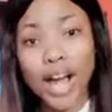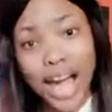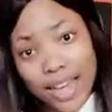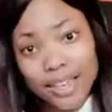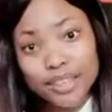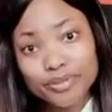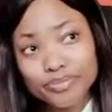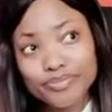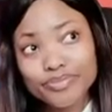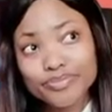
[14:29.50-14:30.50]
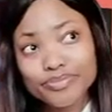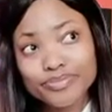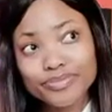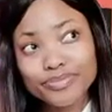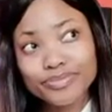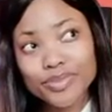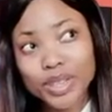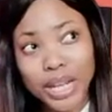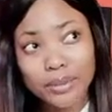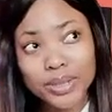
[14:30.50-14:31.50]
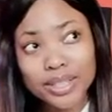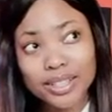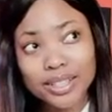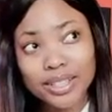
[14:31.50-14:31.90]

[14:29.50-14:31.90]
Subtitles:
guy. What happened?